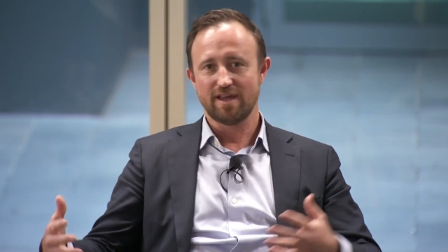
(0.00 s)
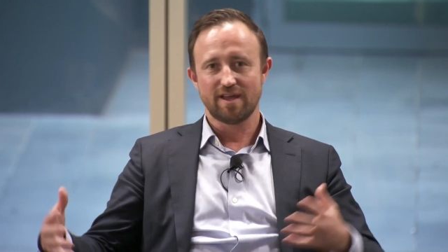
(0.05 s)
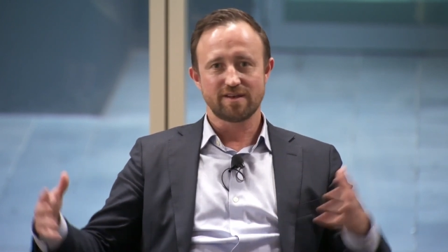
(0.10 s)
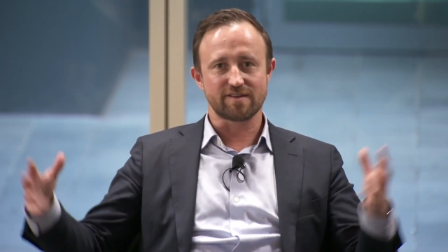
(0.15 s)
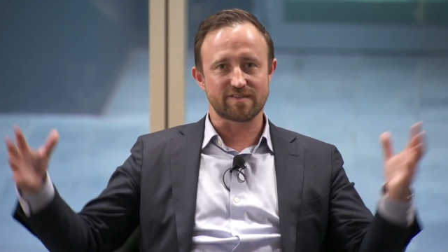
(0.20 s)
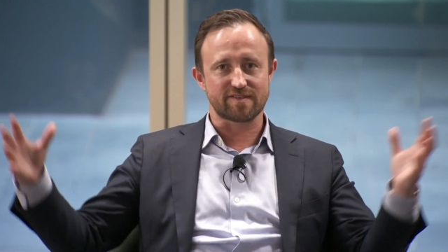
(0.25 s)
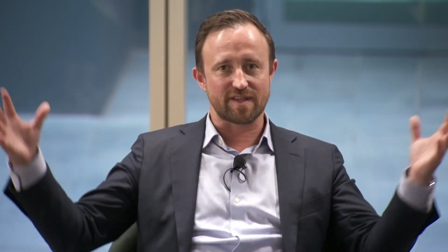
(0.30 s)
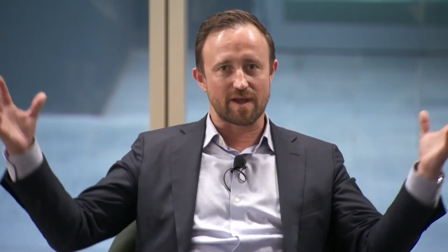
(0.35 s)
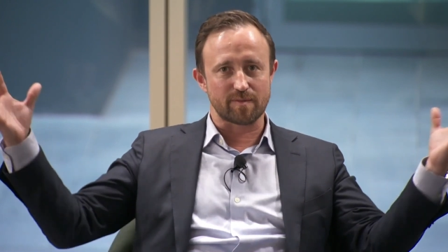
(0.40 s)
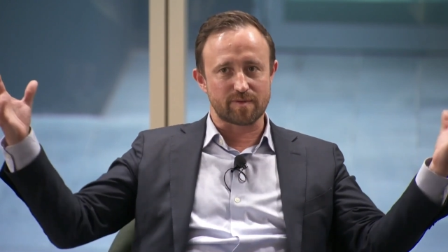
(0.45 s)
to
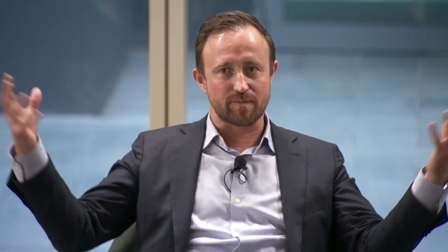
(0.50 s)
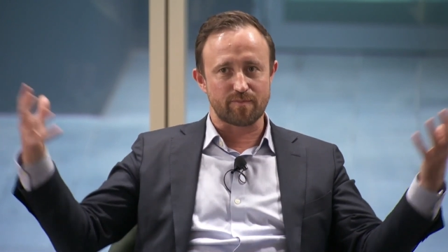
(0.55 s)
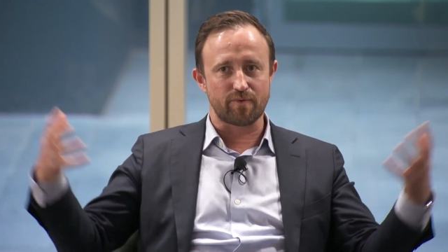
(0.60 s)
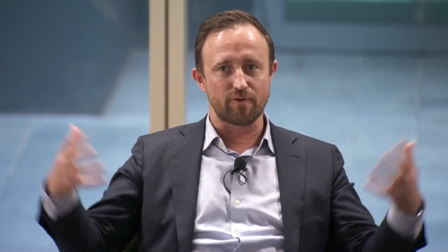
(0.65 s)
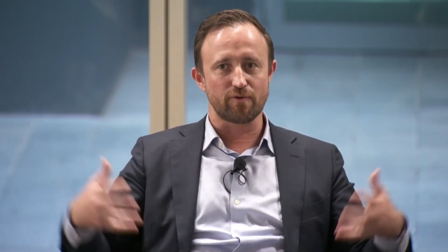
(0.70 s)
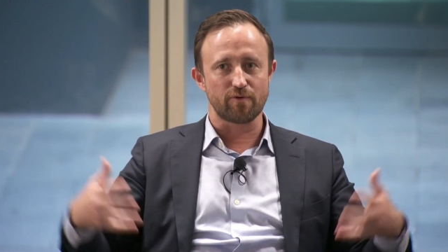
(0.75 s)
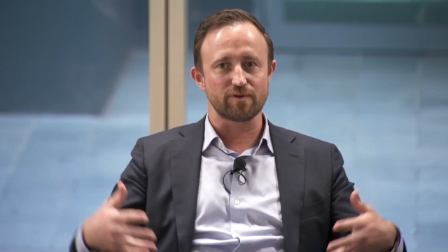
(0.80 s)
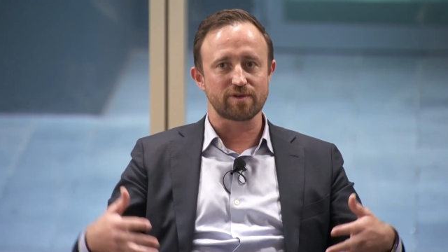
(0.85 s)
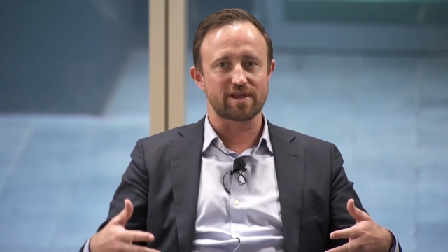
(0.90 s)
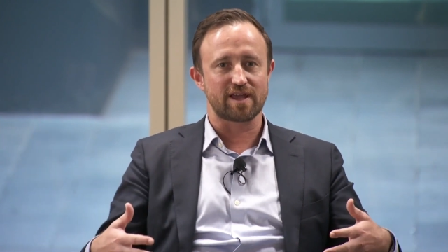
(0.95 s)
start to
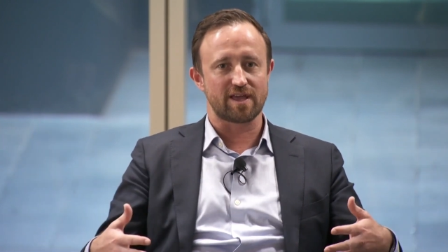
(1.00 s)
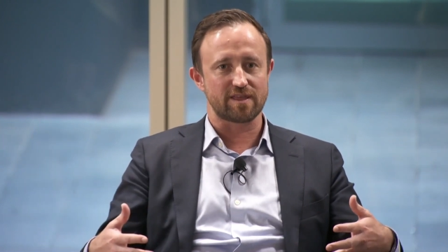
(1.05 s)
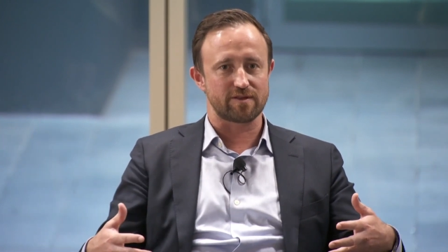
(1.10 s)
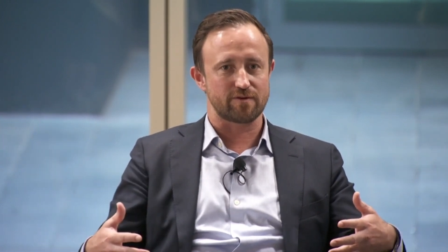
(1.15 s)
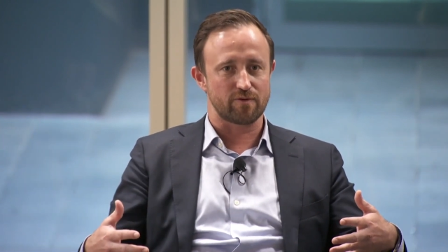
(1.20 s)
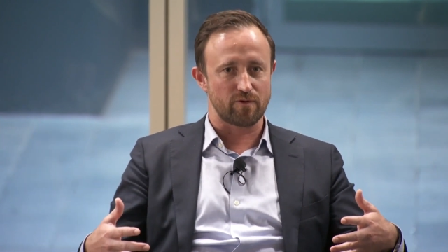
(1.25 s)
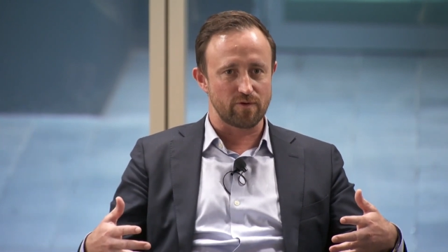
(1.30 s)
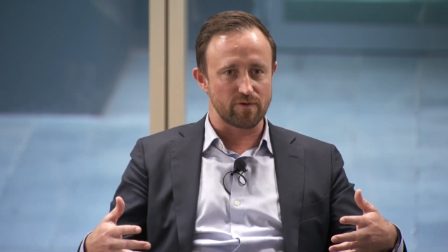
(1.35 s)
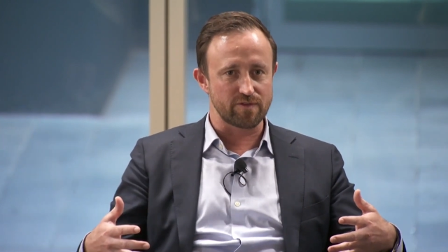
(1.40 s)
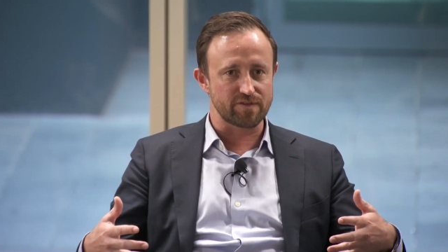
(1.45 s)
pull together
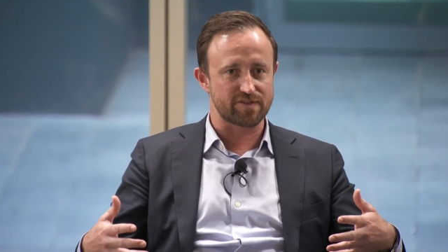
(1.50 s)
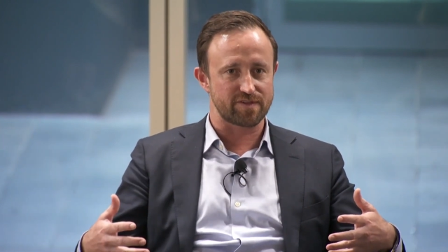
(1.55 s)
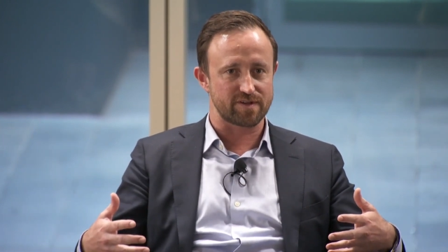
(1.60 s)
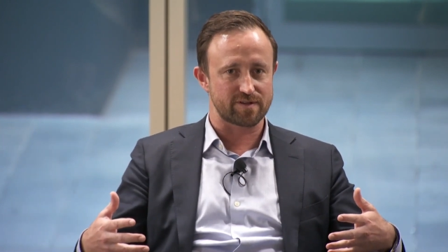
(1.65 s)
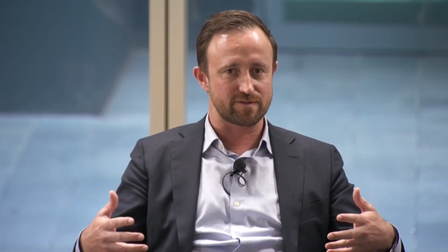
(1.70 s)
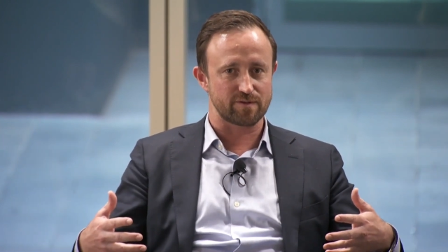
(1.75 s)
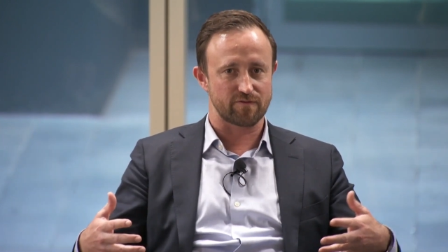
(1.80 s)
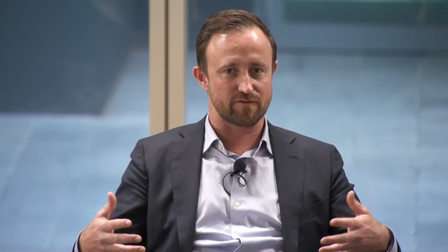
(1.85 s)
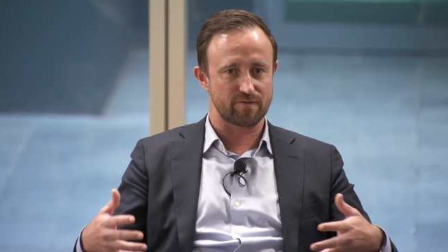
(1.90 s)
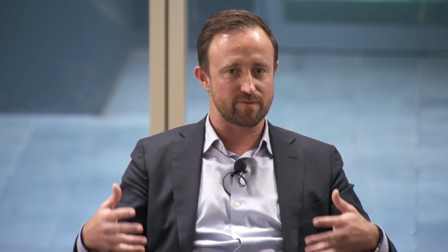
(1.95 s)
all the
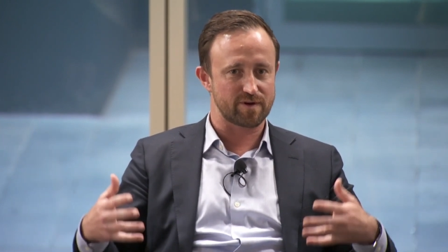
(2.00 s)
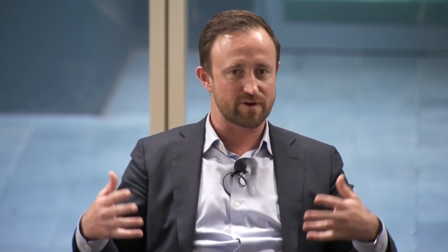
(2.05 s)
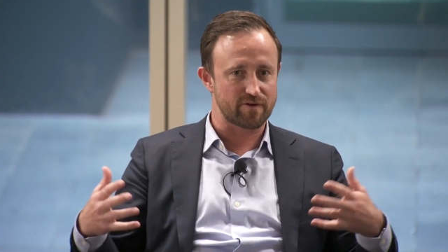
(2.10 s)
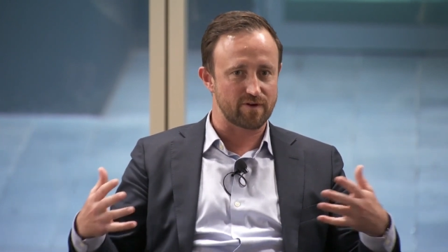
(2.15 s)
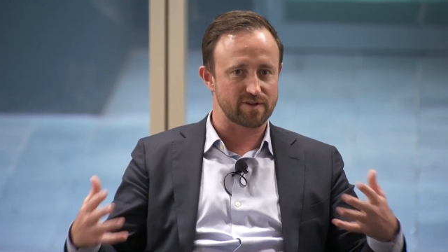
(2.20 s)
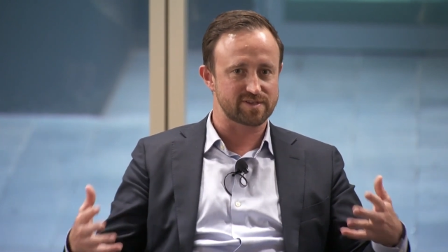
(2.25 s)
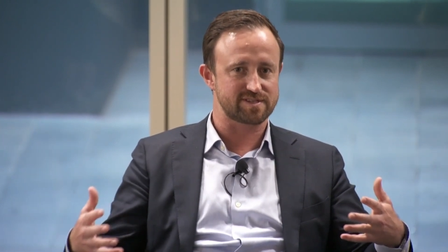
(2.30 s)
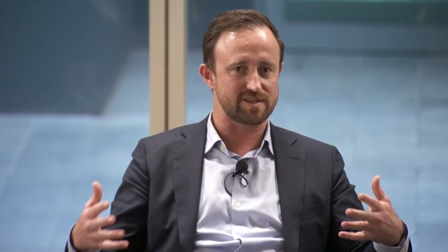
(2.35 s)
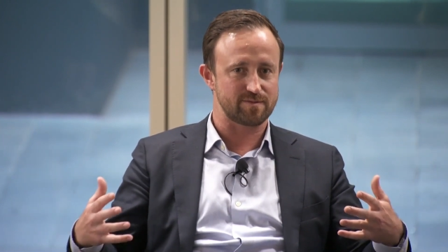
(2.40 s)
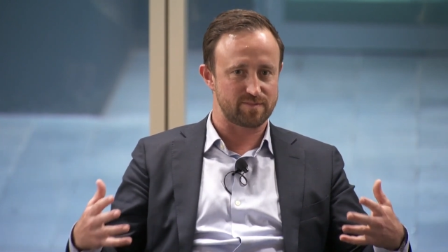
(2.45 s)
signal from
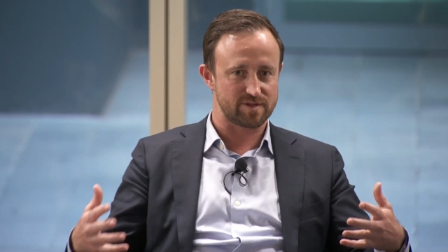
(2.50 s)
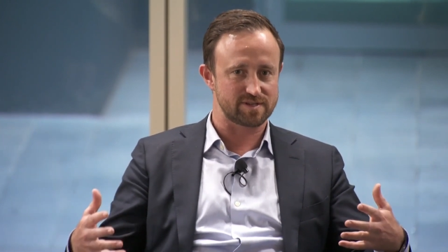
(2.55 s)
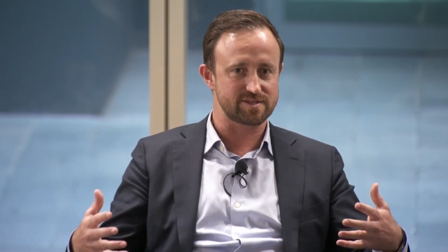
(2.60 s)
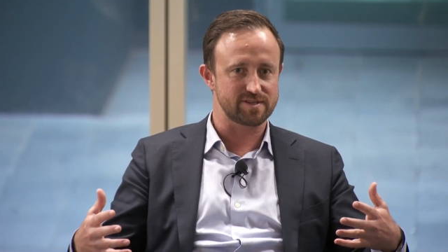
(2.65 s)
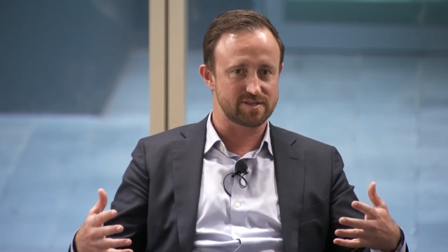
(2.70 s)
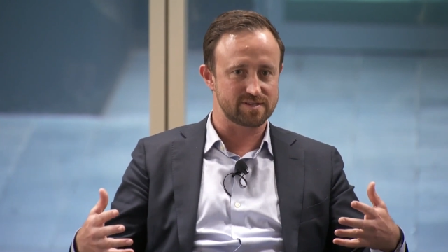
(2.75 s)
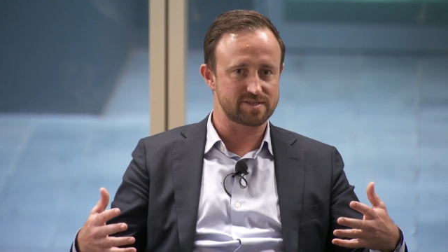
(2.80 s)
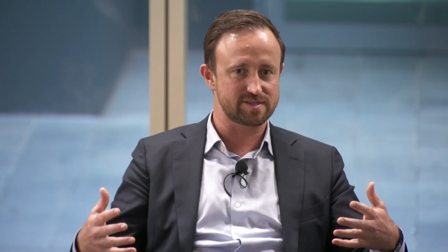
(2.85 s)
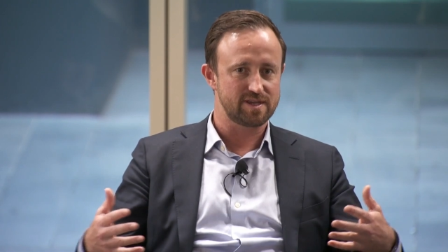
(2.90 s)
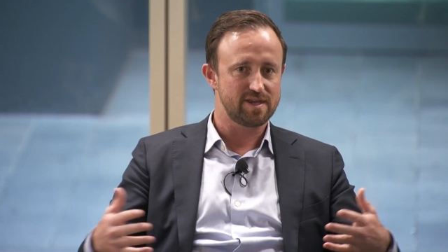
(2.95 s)
across their
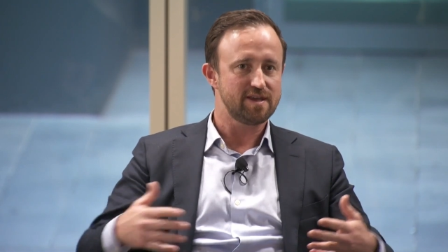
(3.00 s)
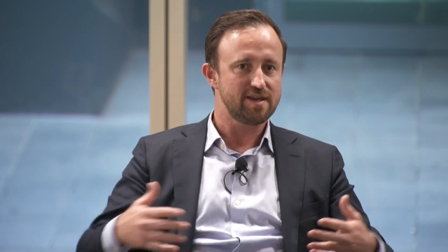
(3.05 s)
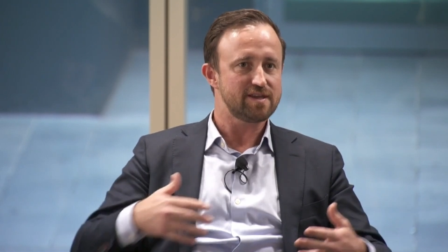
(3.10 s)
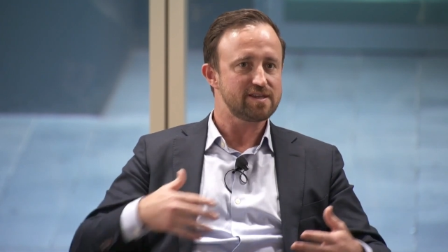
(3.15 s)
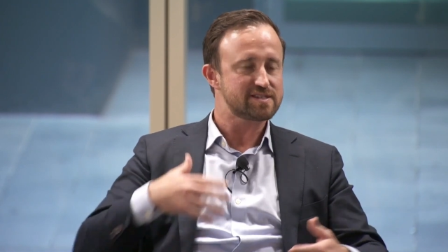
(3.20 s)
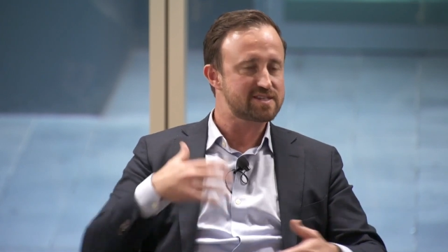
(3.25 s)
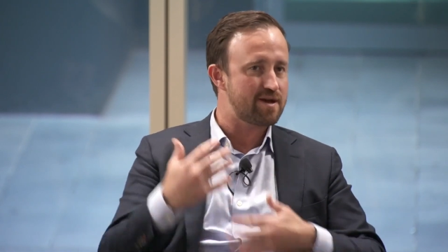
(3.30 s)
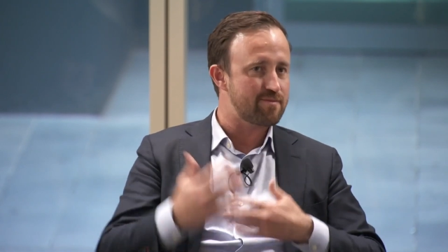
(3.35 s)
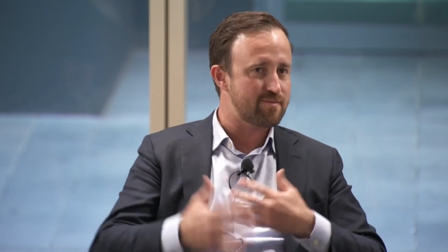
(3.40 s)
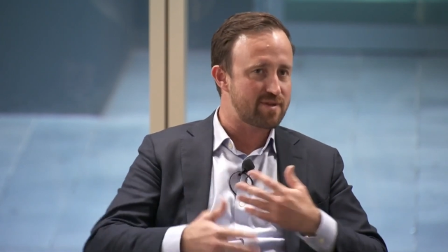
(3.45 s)
business,
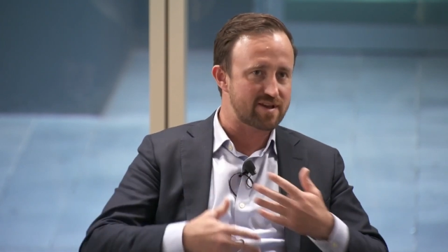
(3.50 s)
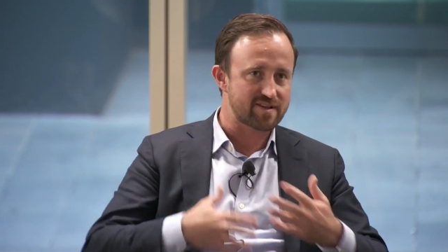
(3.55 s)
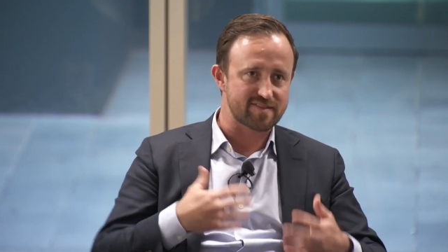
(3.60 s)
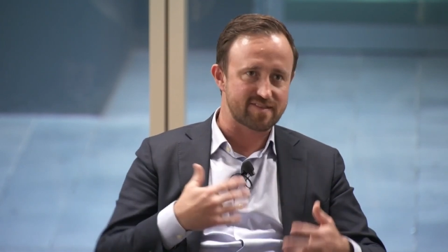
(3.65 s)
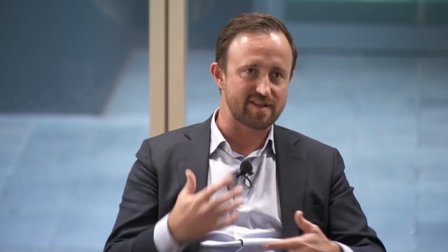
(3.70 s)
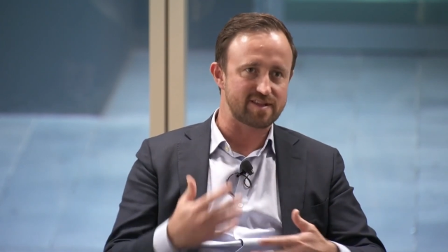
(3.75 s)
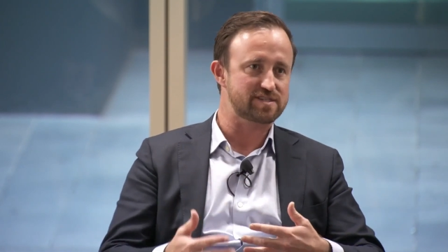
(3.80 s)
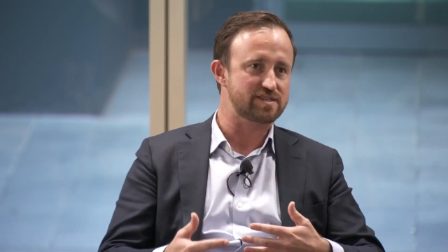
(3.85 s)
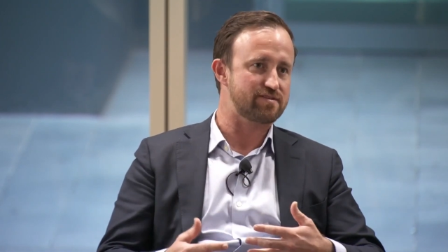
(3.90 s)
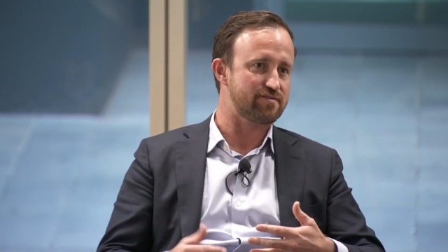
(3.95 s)
start to make
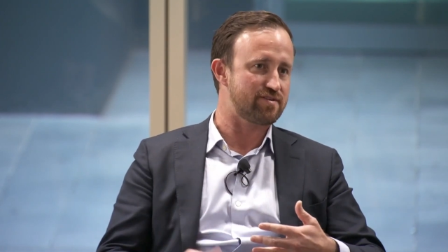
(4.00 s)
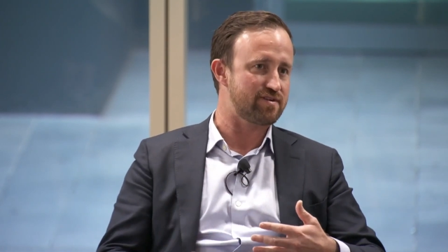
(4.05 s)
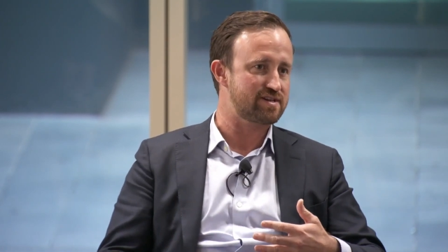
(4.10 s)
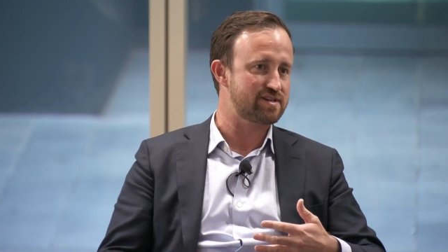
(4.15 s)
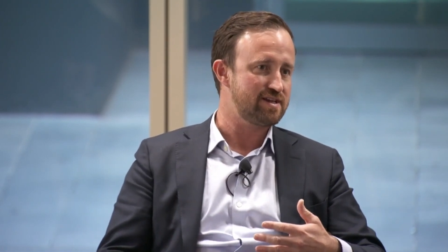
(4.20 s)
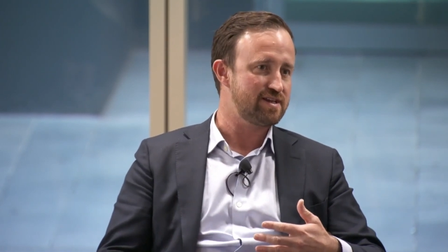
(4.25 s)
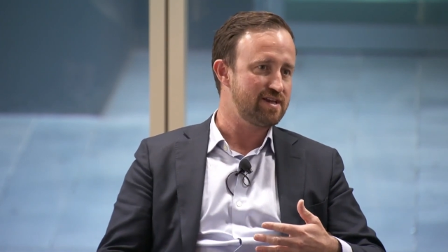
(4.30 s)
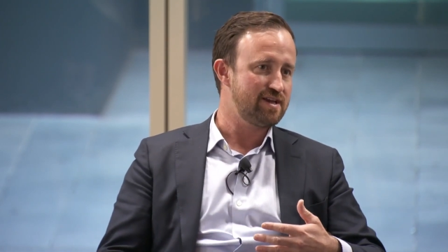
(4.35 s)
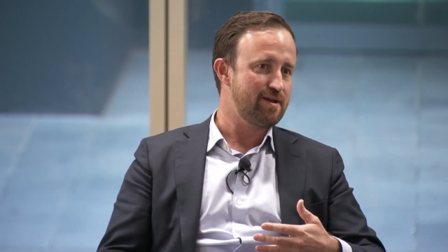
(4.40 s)
sense of it,